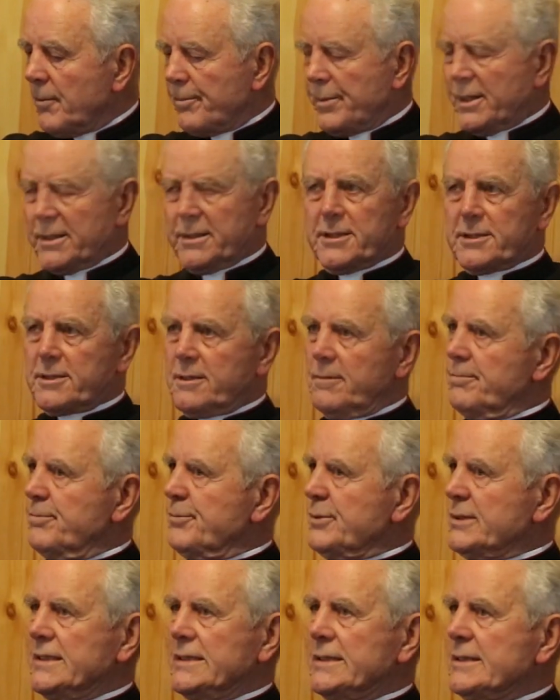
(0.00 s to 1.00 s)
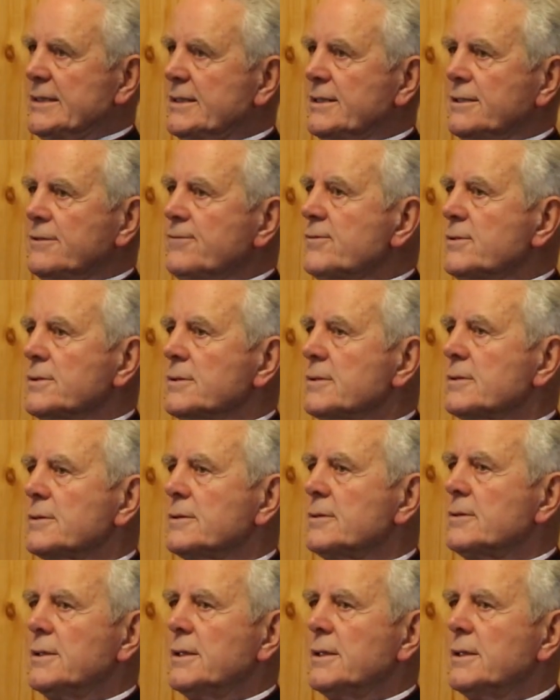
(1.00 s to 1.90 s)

but it's completely different.